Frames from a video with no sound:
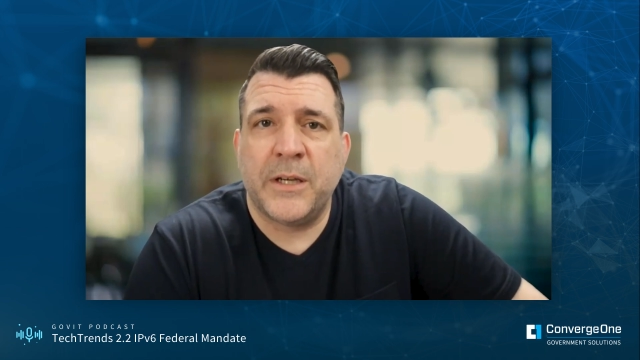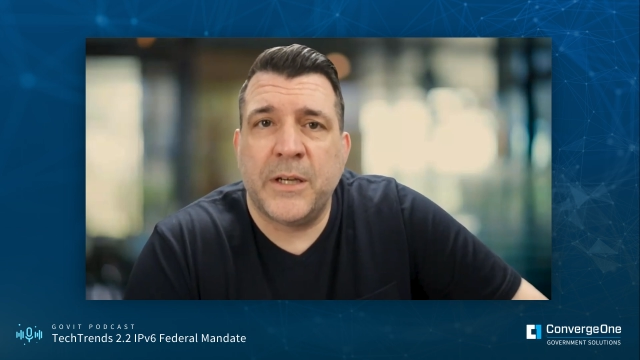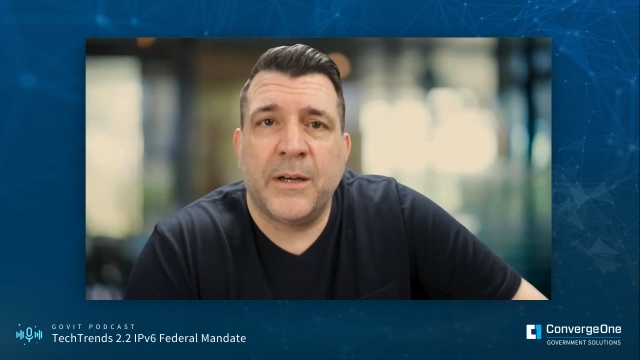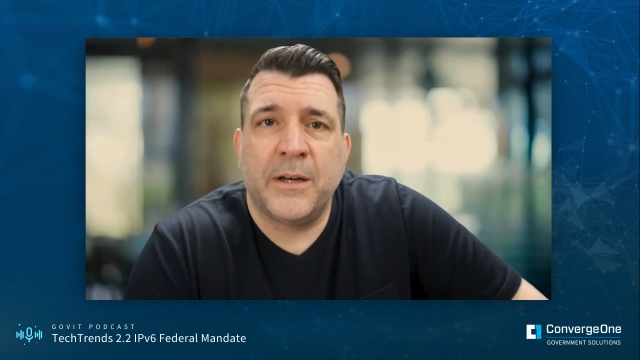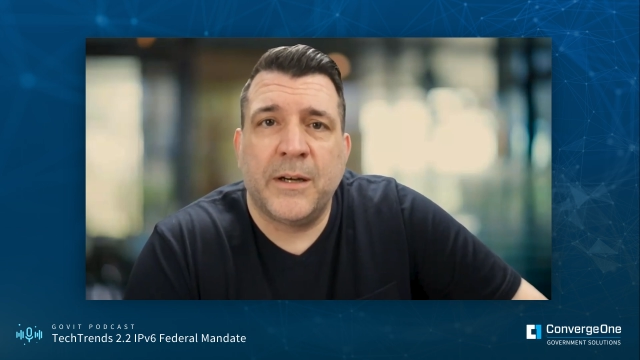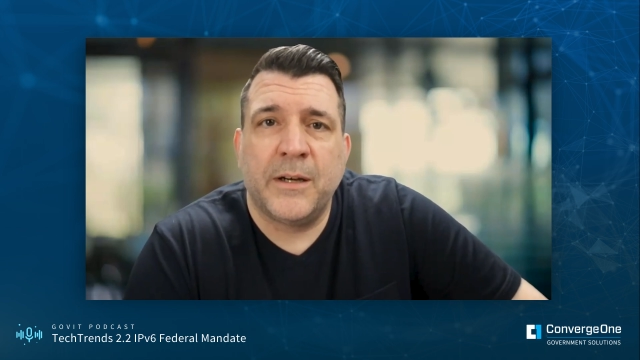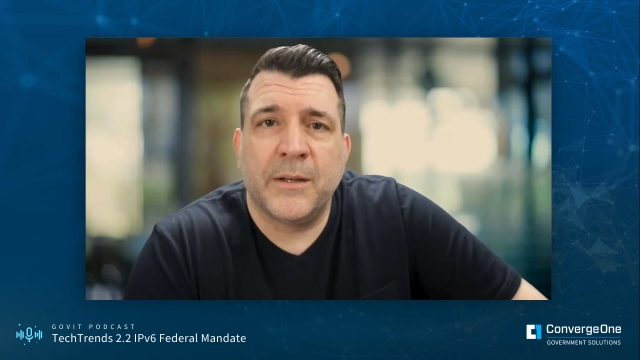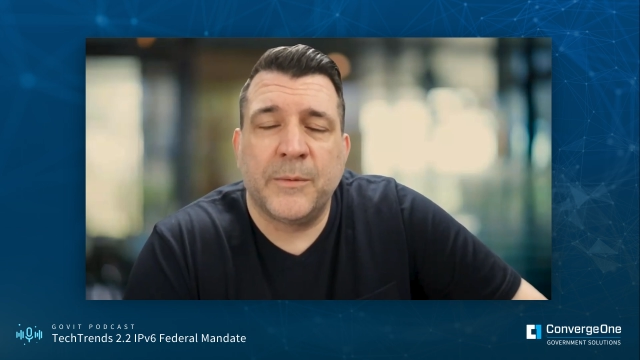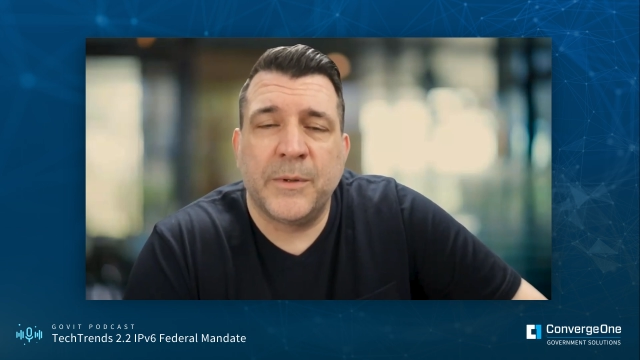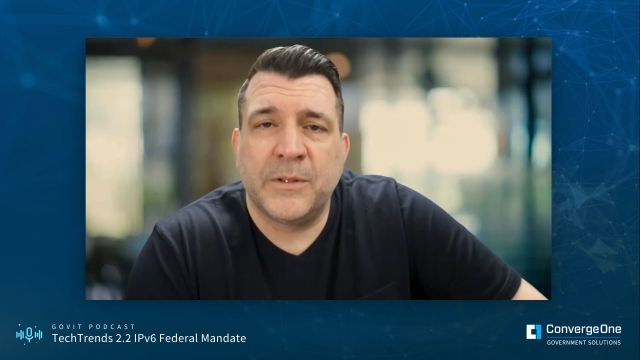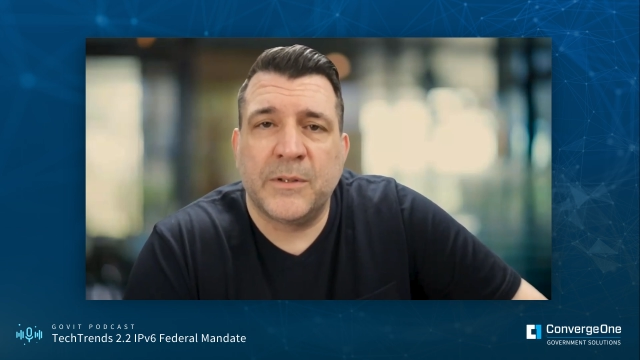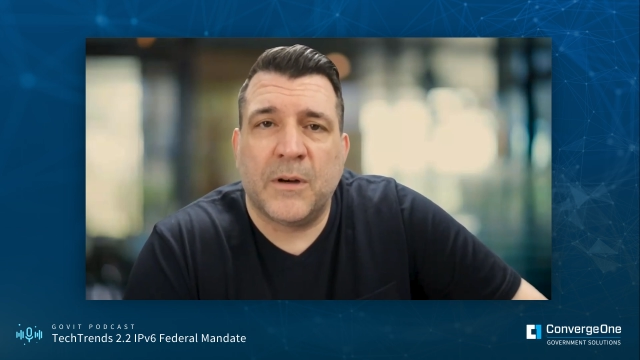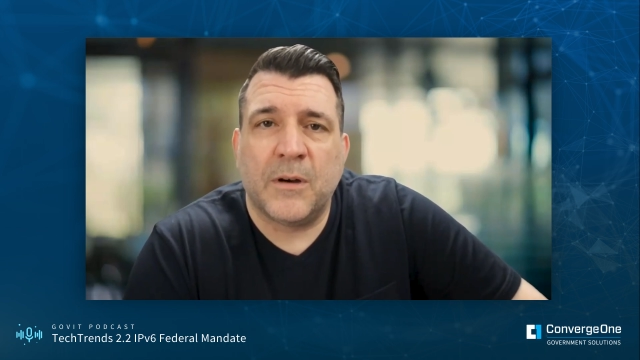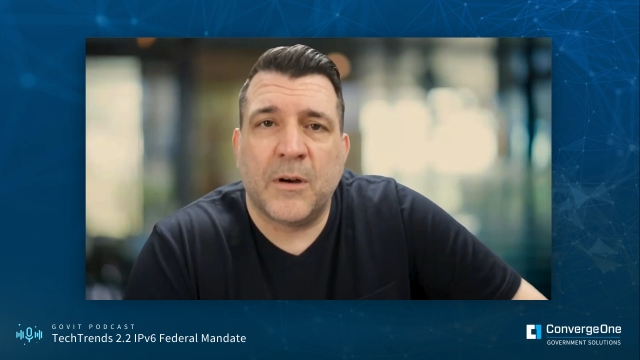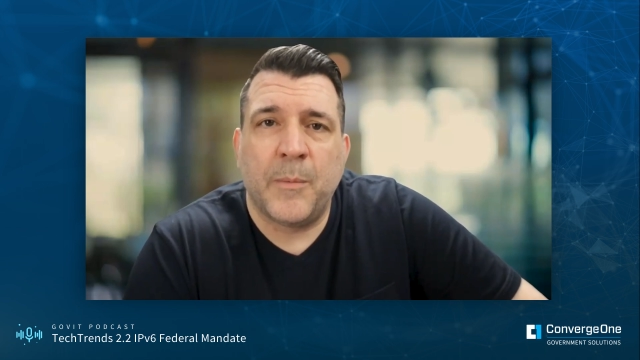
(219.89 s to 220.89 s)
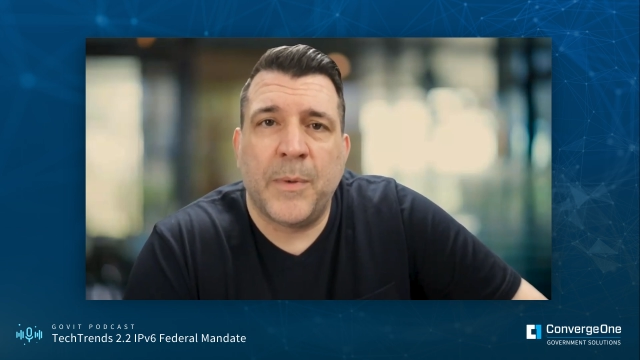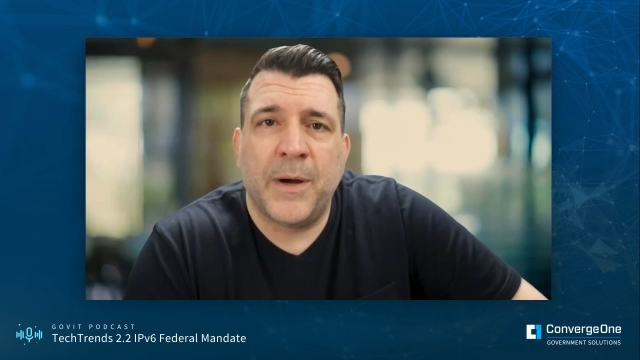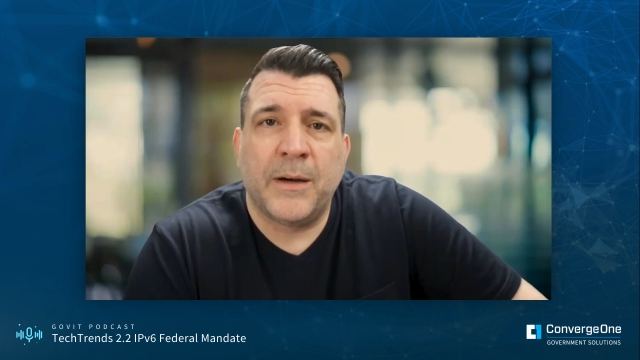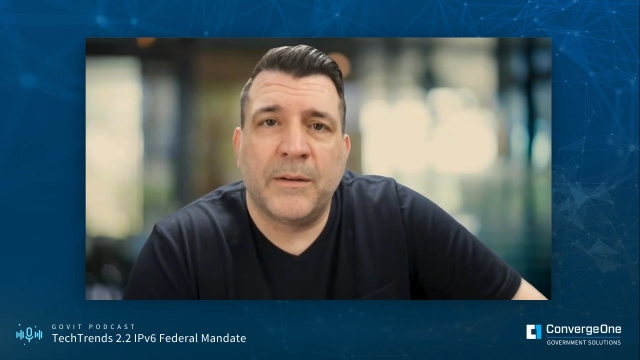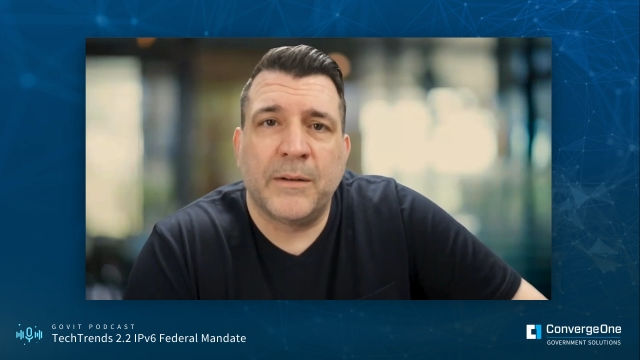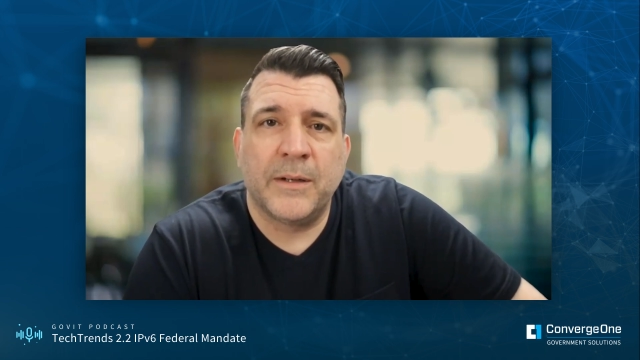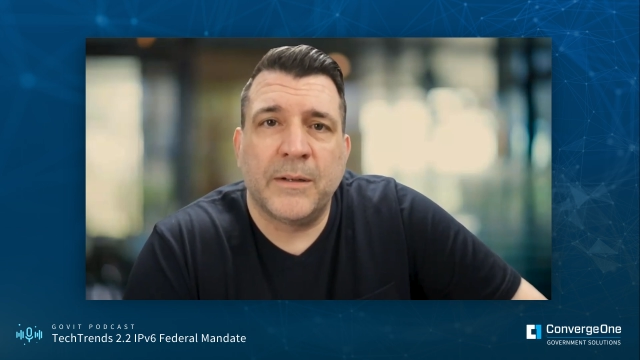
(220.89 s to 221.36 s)
that we talk
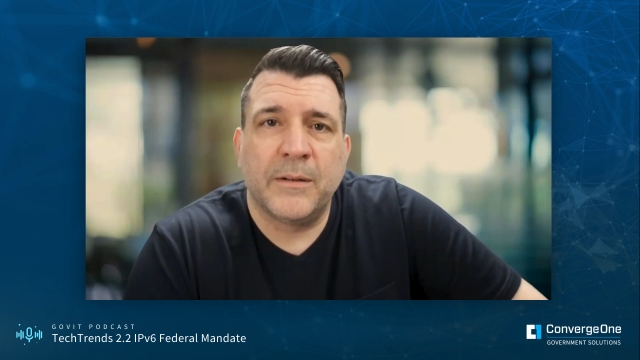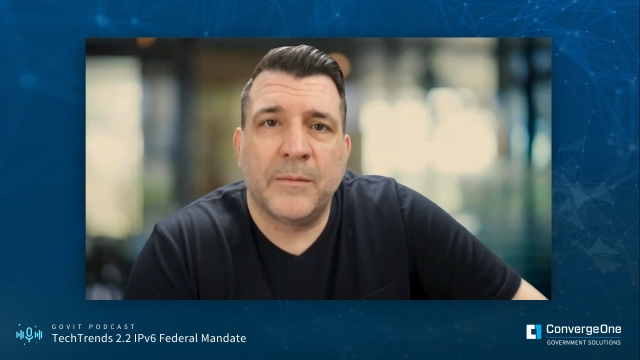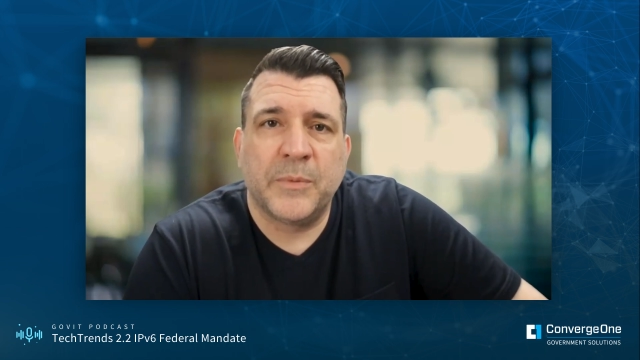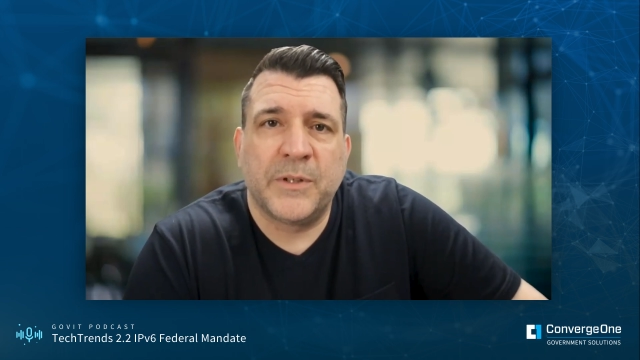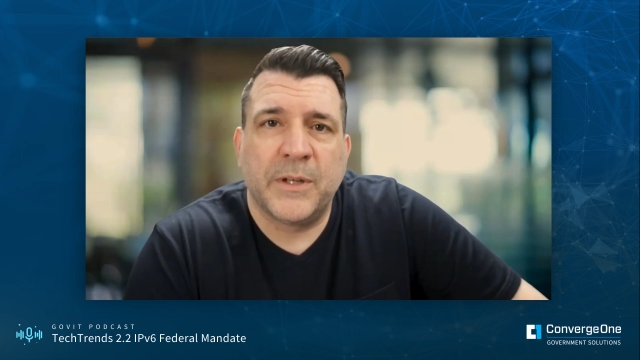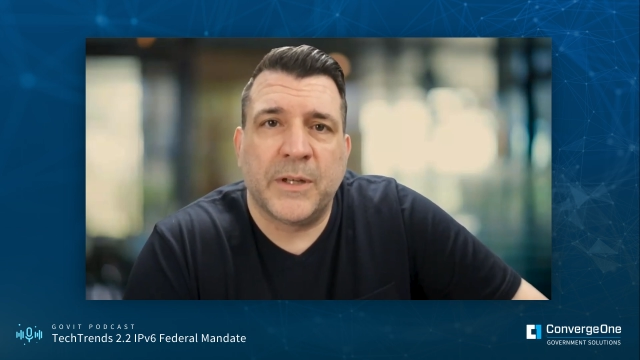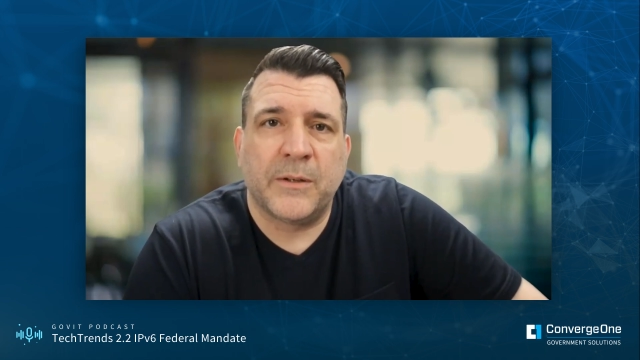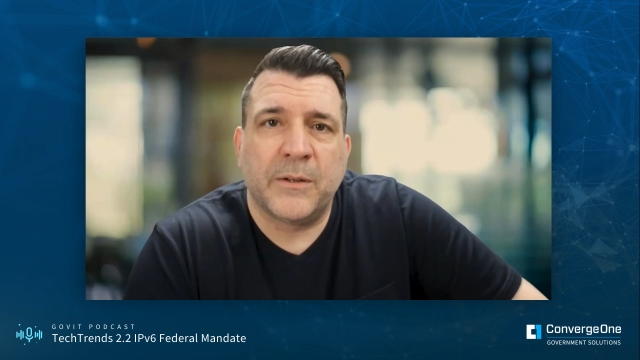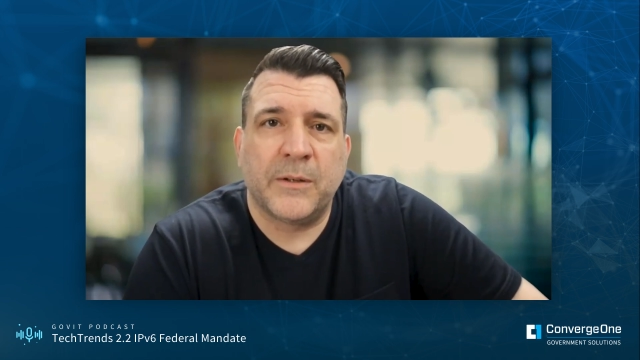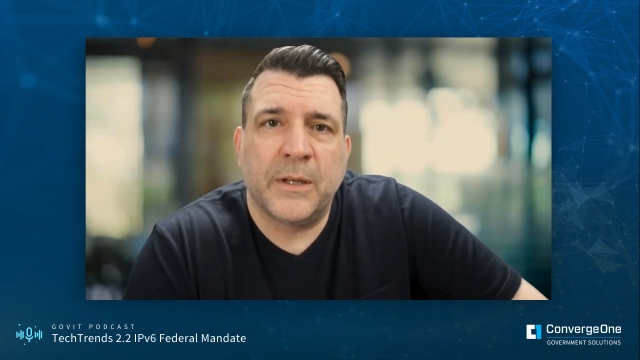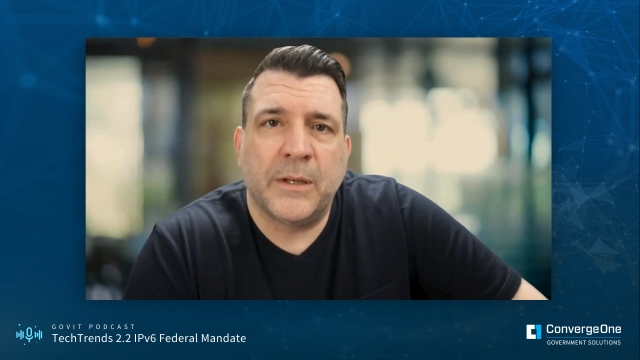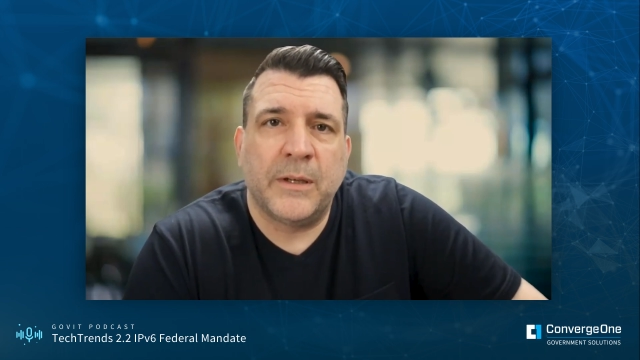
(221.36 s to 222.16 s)
about, and particularly,